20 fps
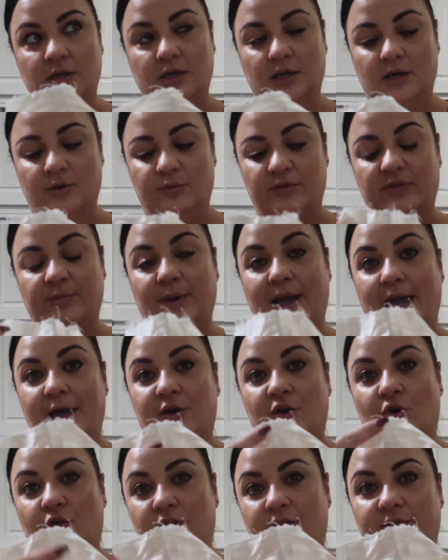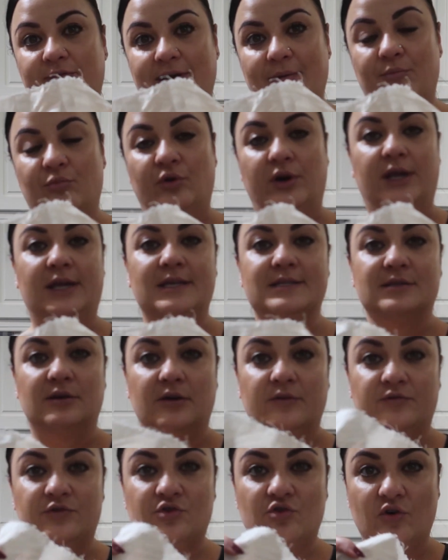with the pattern on the fabric, is
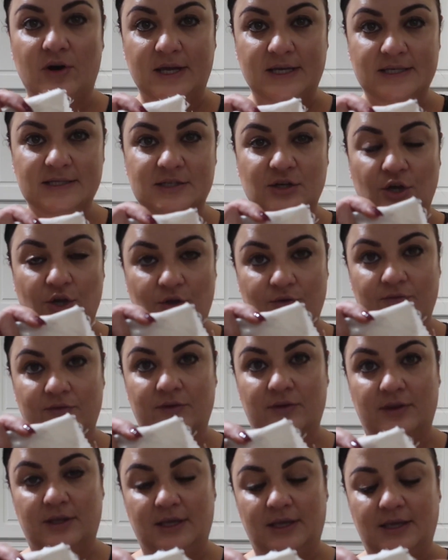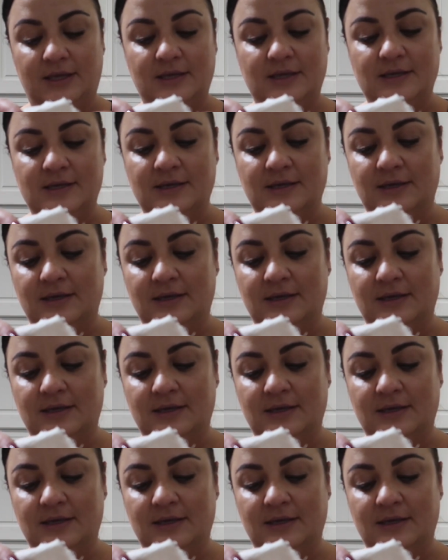I've traced over the